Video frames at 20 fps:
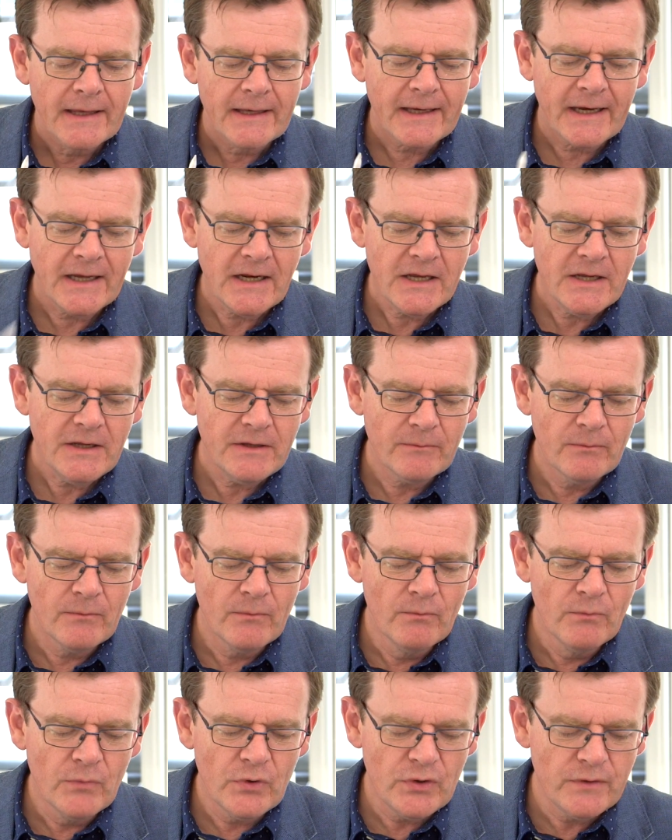Can
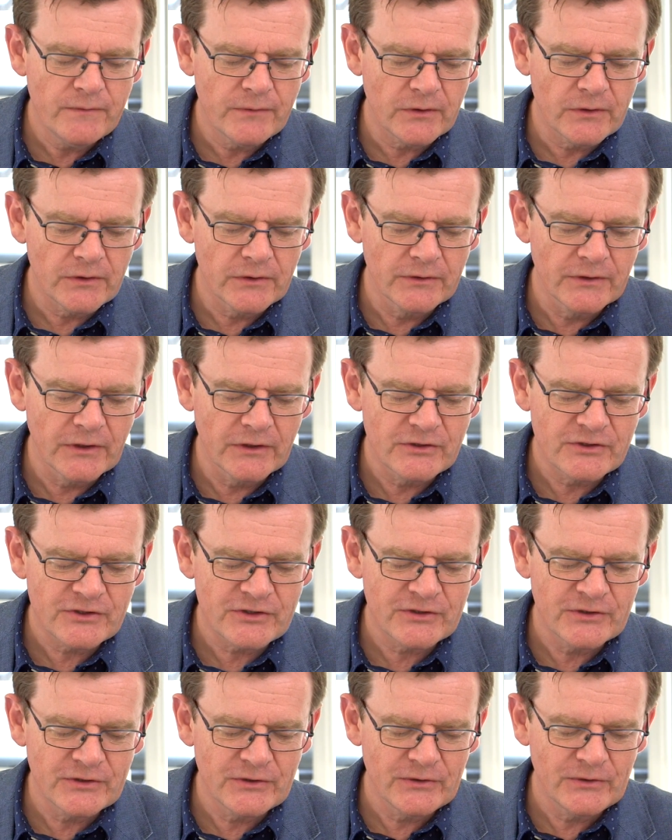I move on
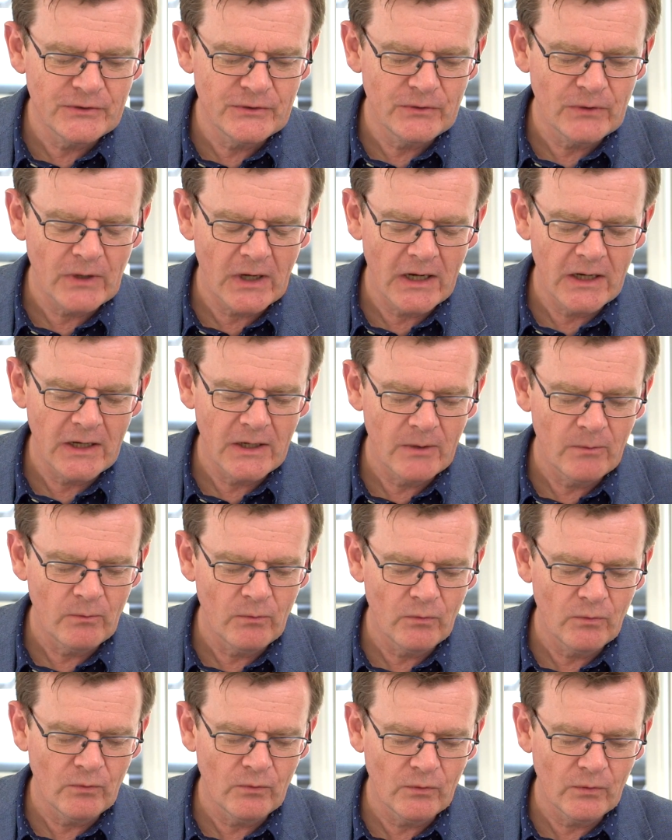to
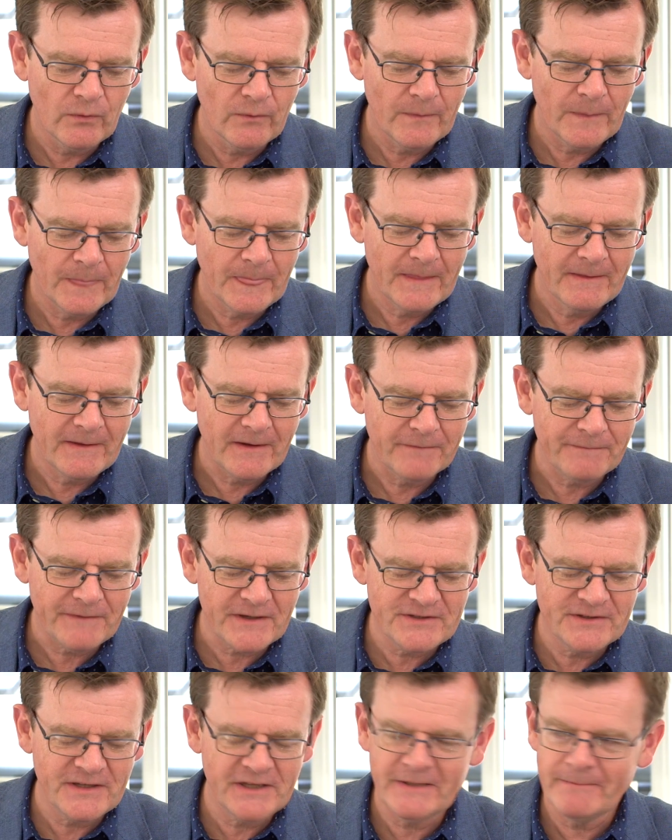um, a
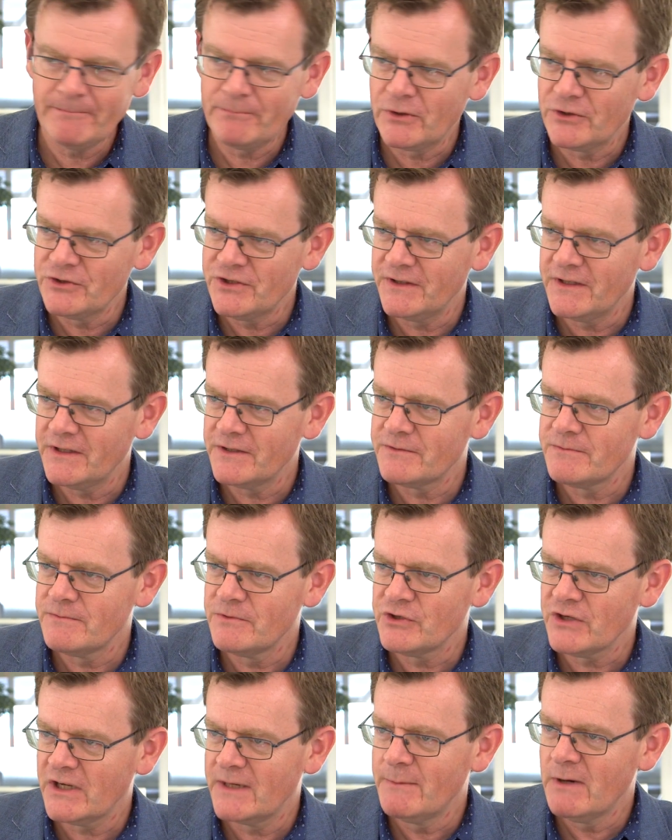fascinating project that
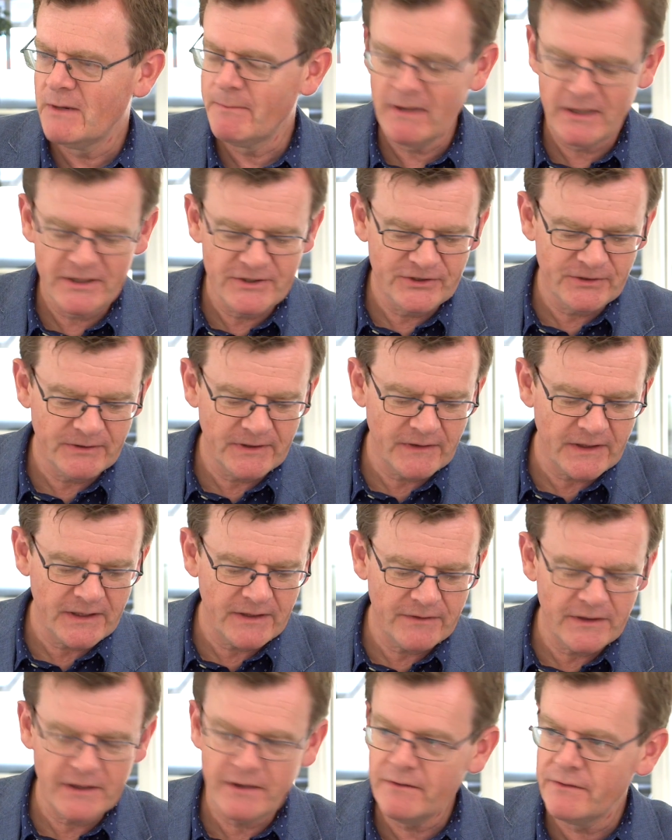China Mobile is doing, the,
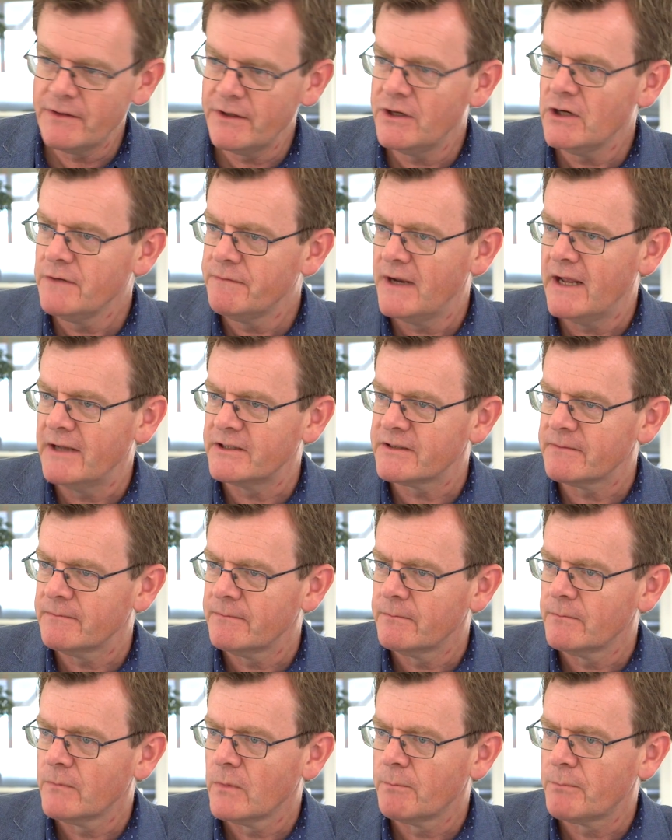the, the Novonet
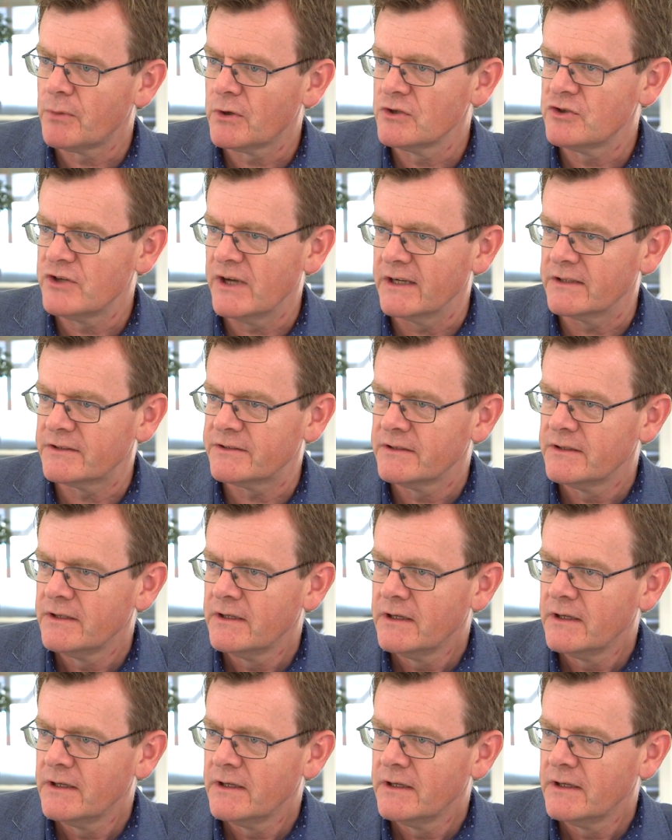project?